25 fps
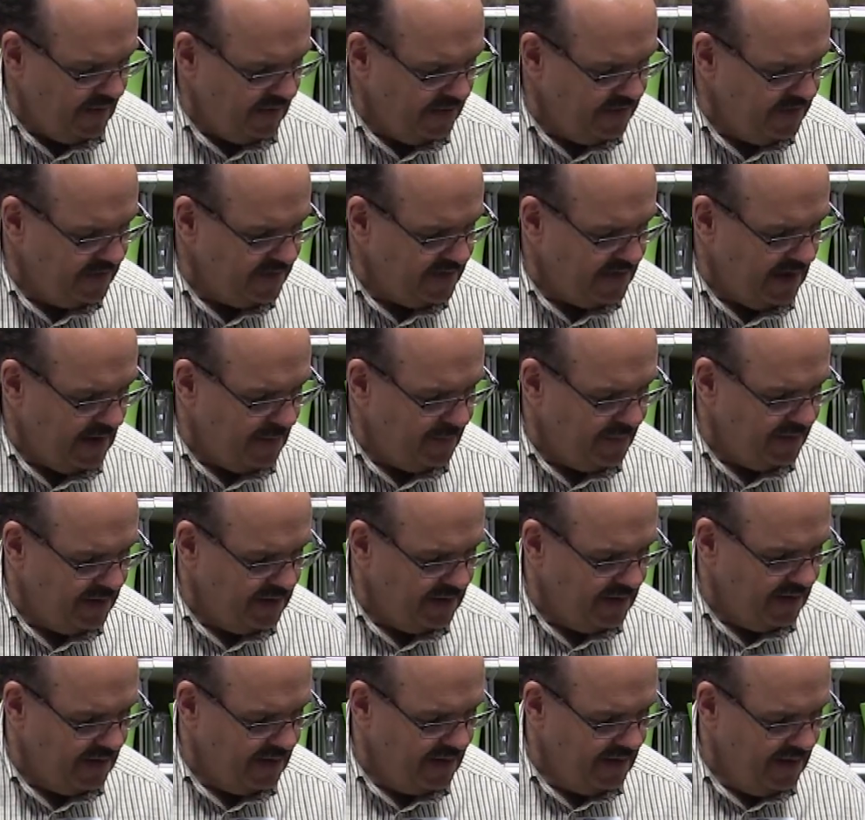I just
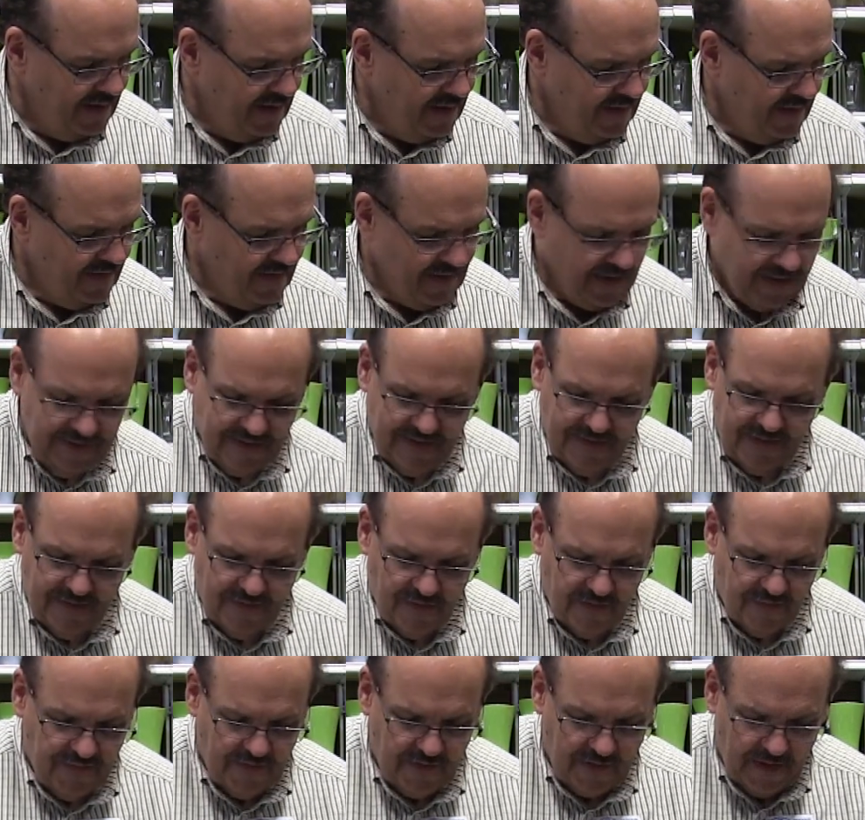happen to think
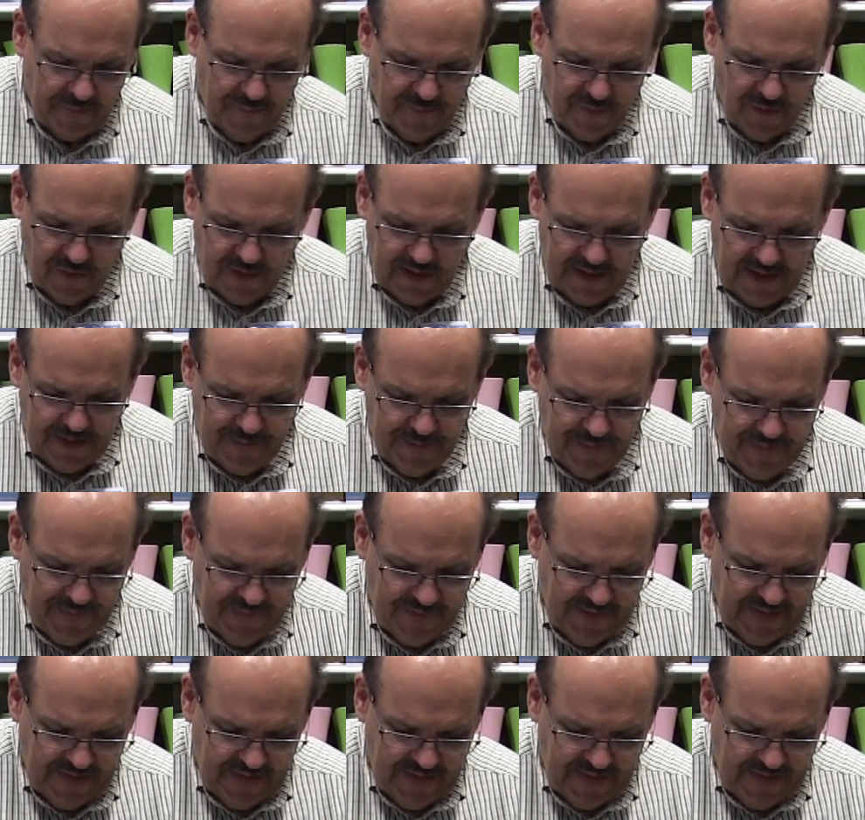these are very pretty.